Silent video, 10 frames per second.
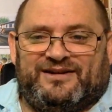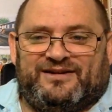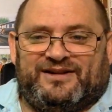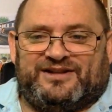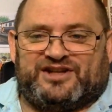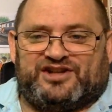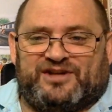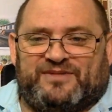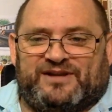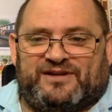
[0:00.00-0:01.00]
It's a
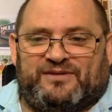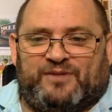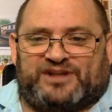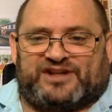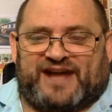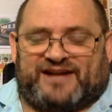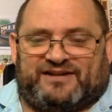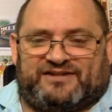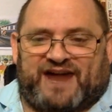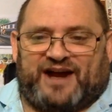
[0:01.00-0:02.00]
gym. What's that?
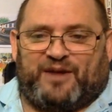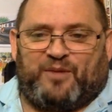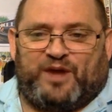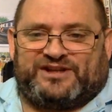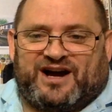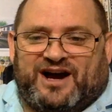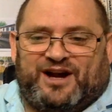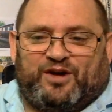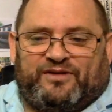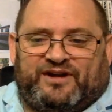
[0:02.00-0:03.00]
The Tiger Muay Thai
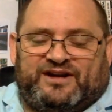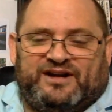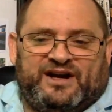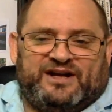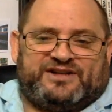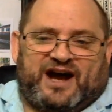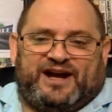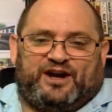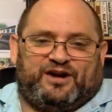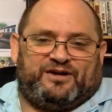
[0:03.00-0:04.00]
or the
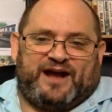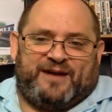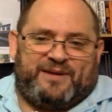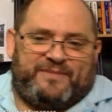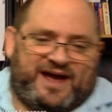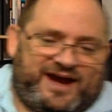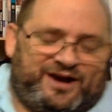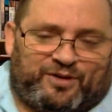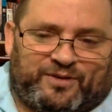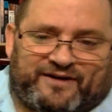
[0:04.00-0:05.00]
Tiger
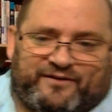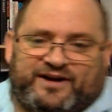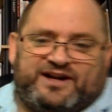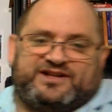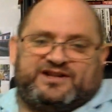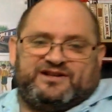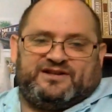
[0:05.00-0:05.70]
MMA or whatever it is?